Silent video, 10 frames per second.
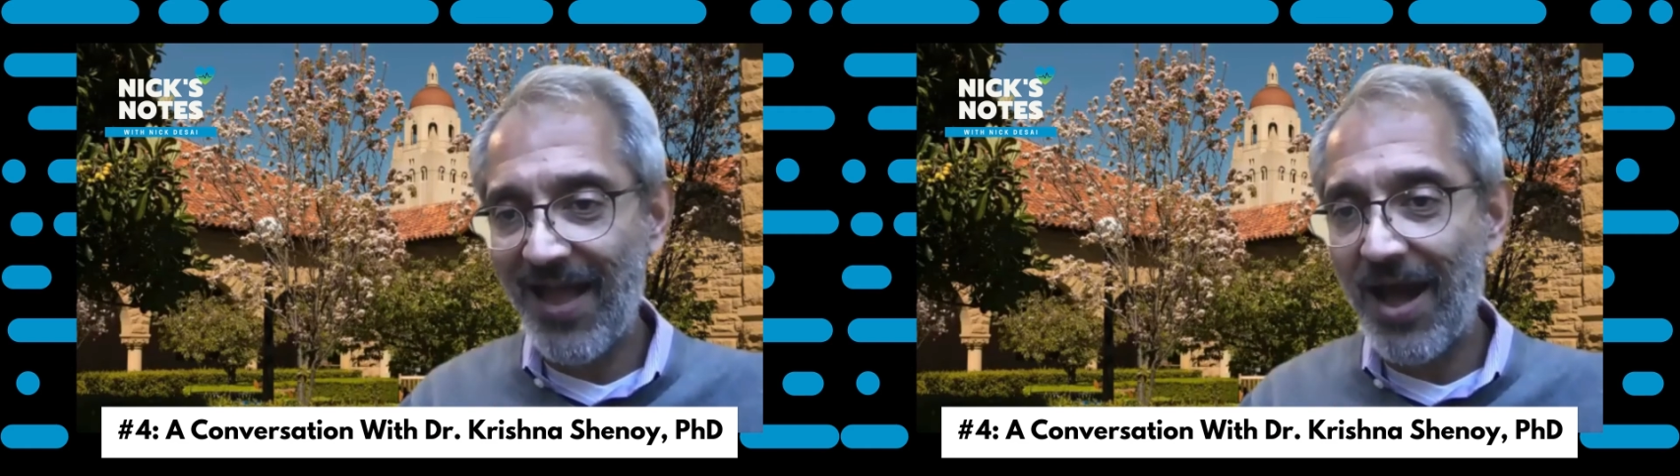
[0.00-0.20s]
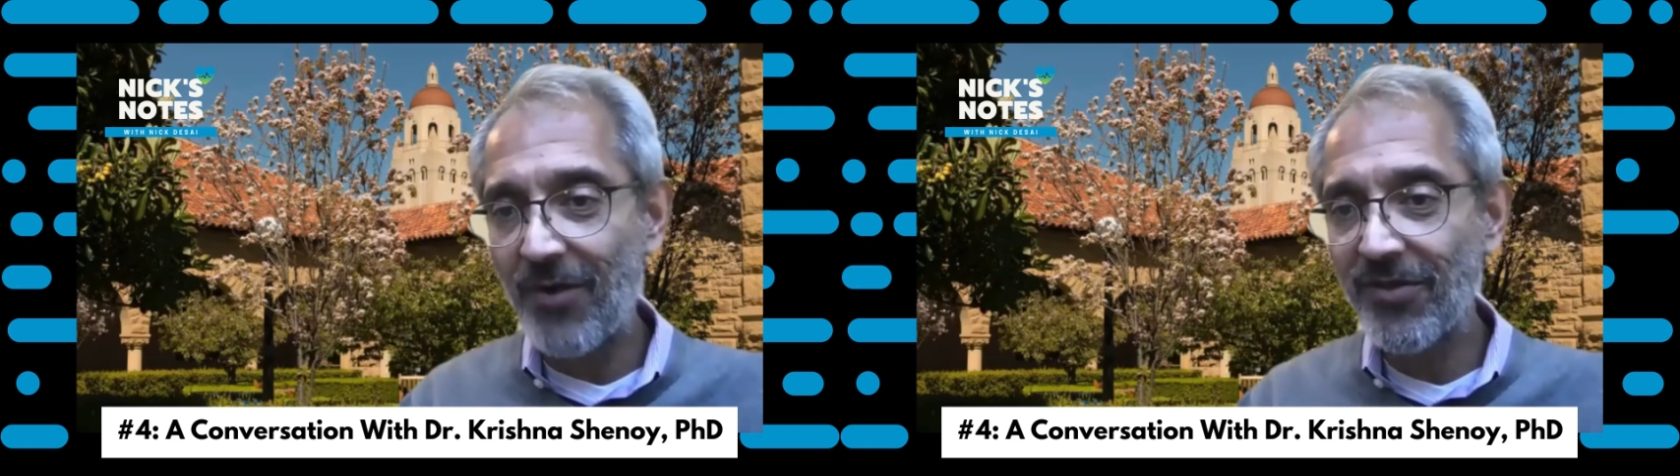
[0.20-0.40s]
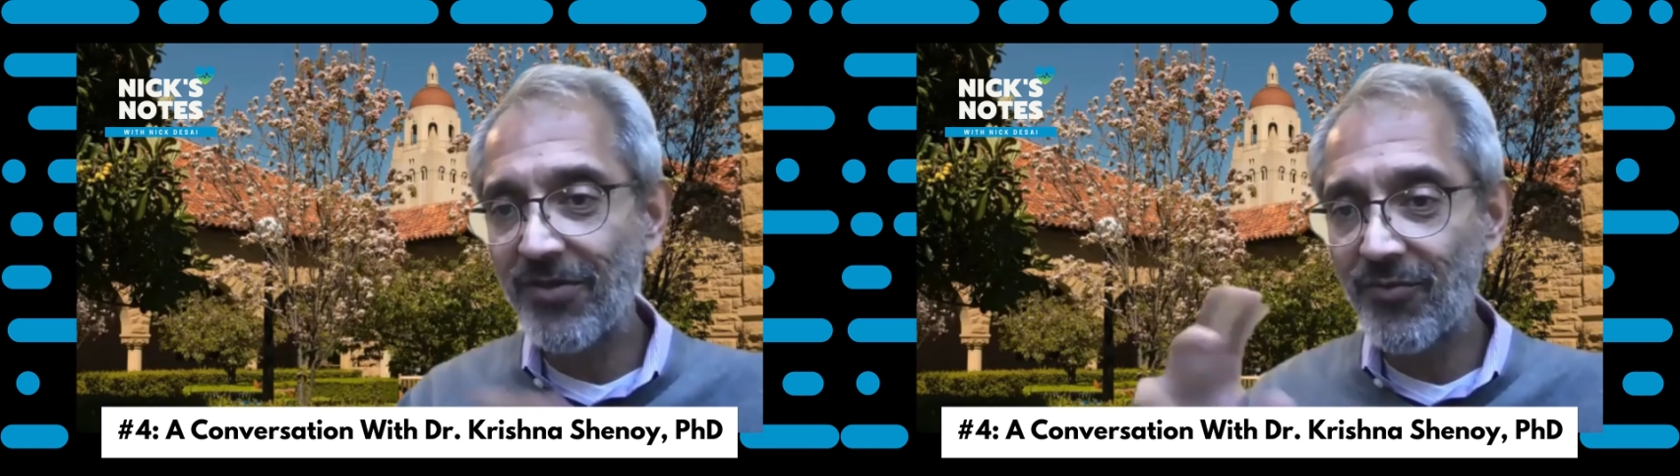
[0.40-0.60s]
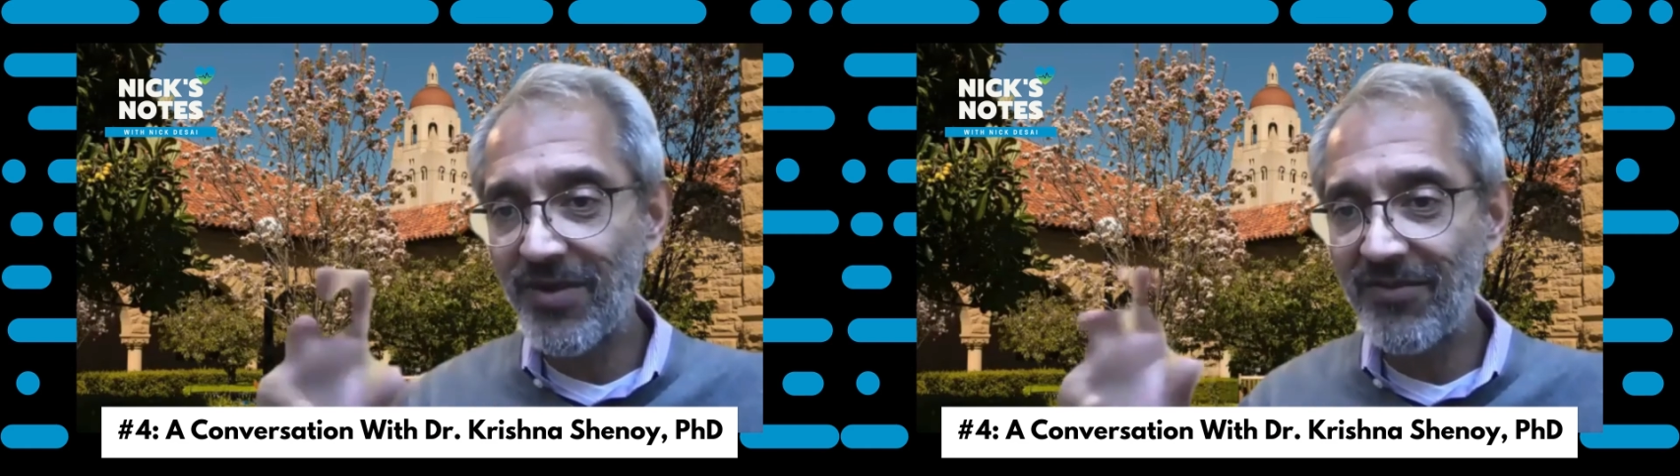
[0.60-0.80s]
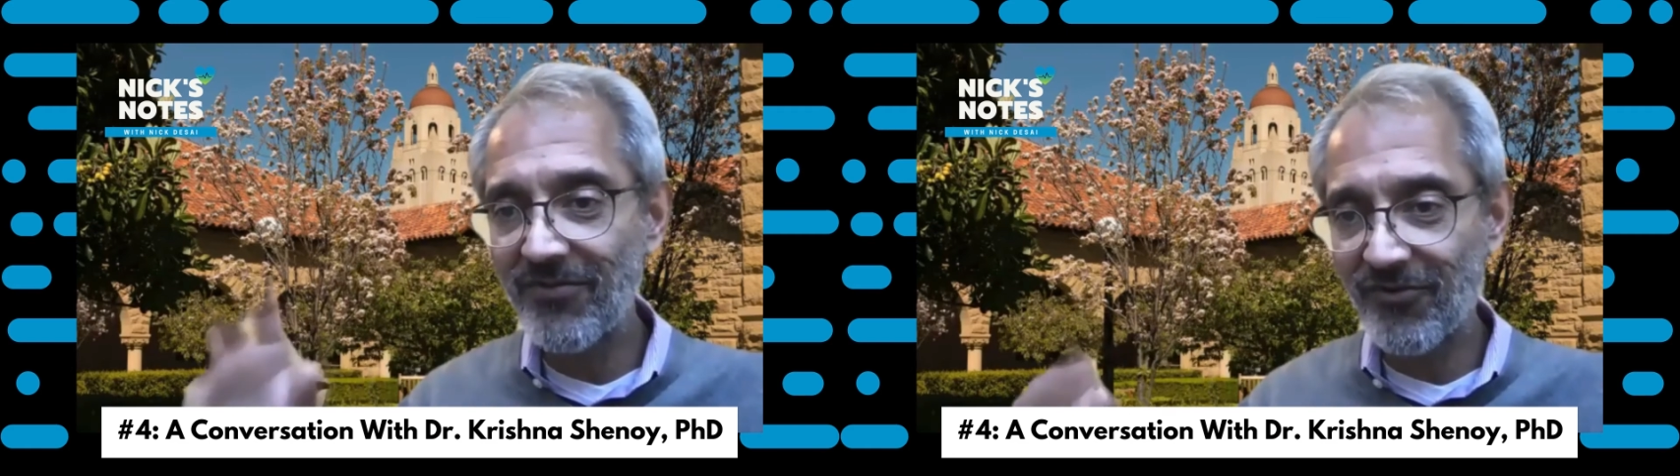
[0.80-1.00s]
out of the
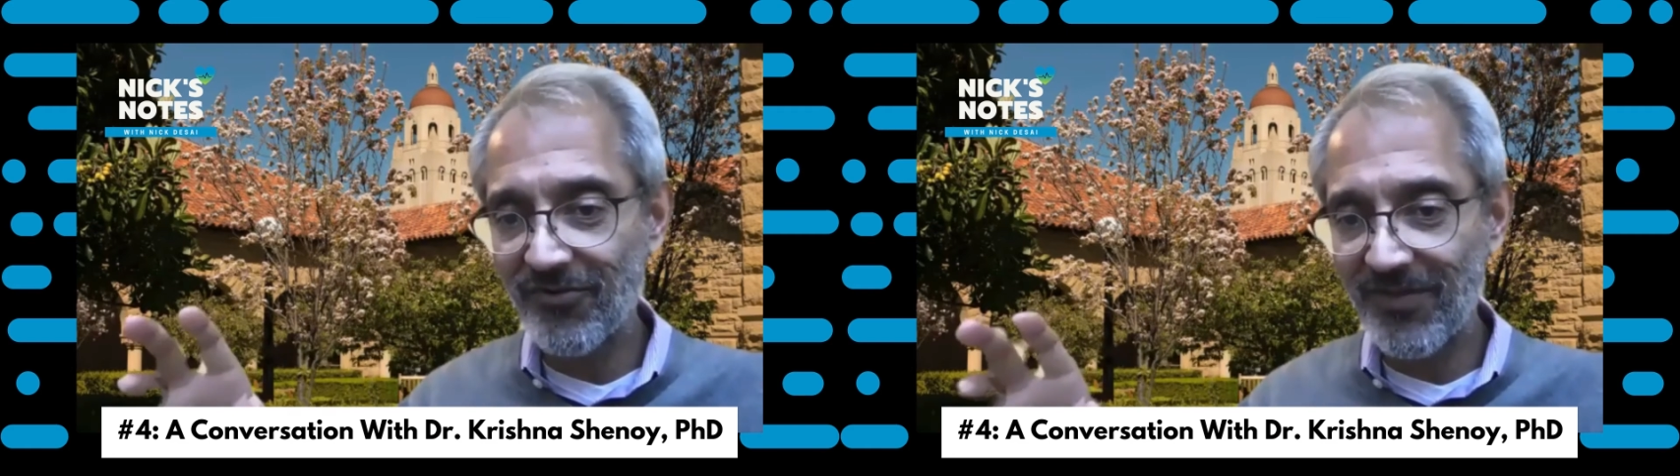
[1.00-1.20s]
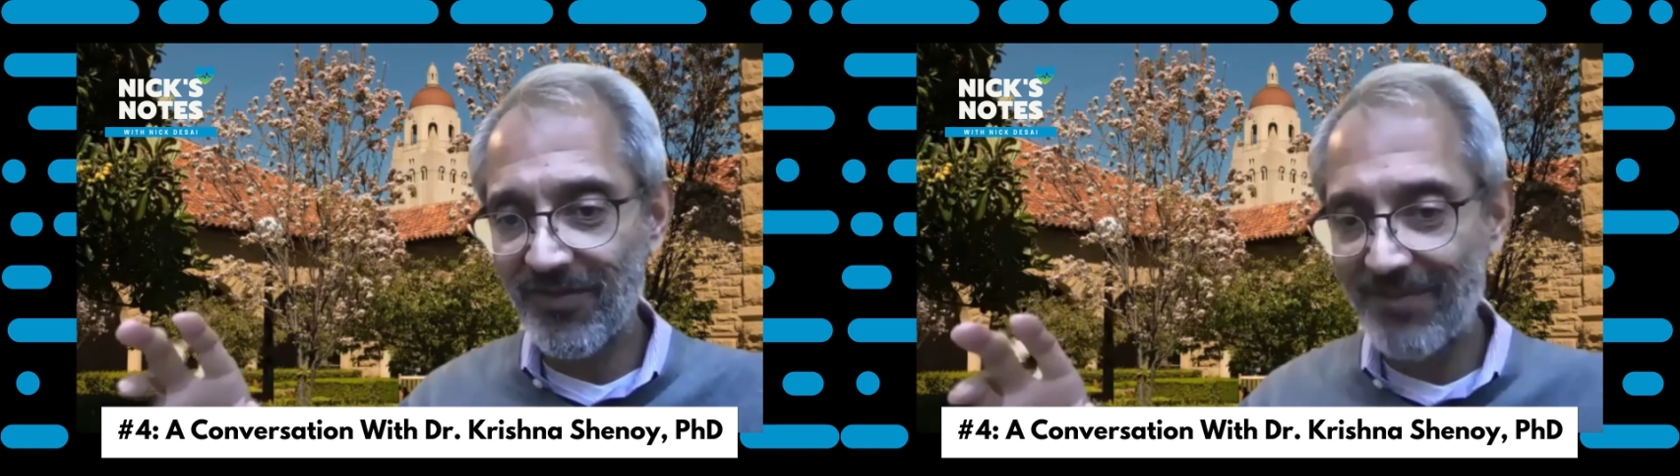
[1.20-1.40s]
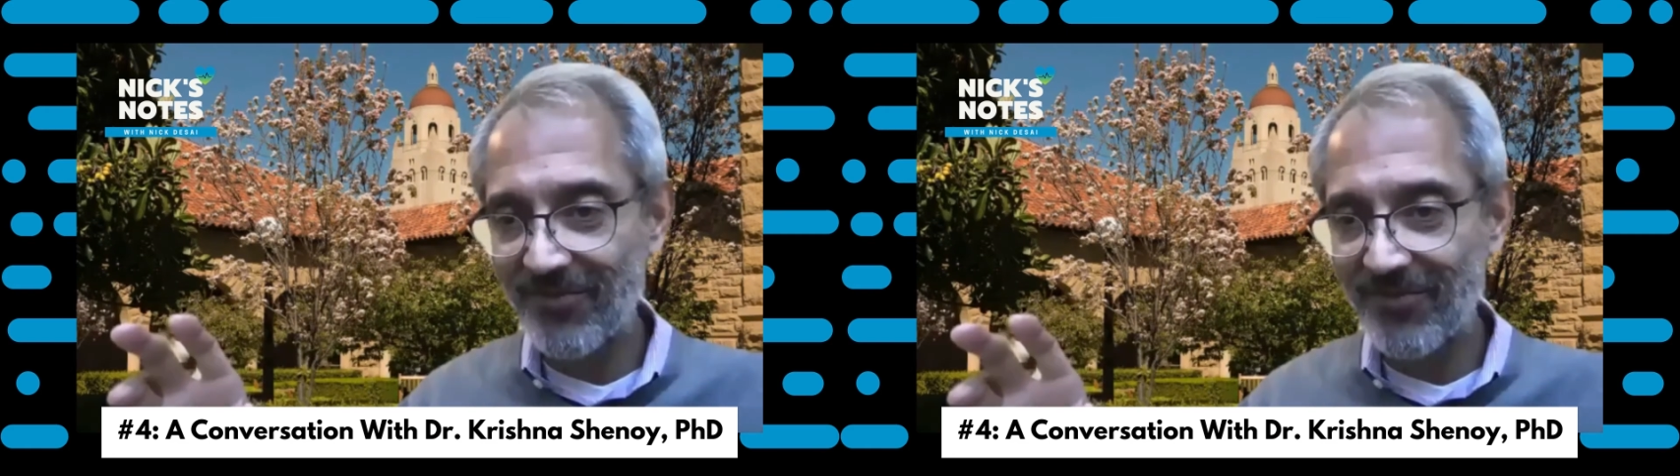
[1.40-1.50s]
research labs at